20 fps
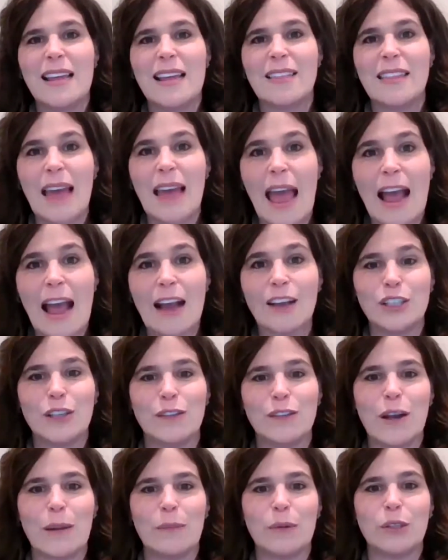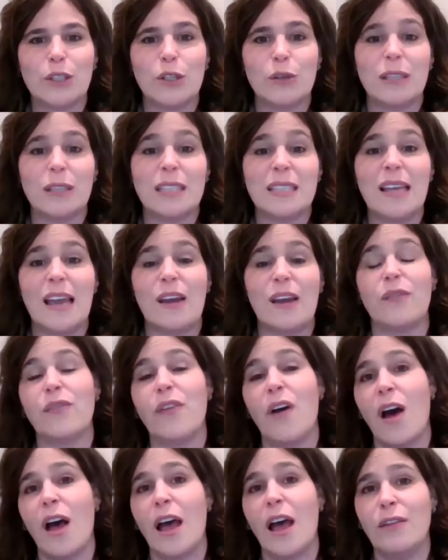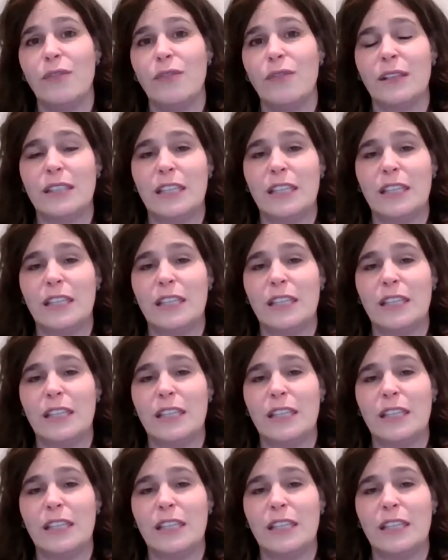the action of number 2 is take 5